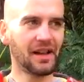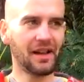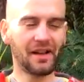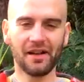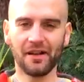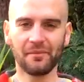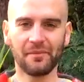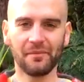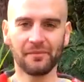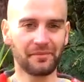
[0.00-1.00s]
But
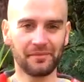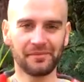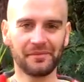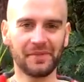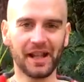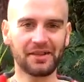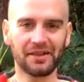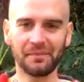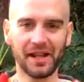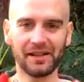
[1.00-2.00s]
that's
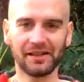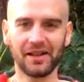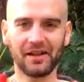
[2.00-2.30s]
just me.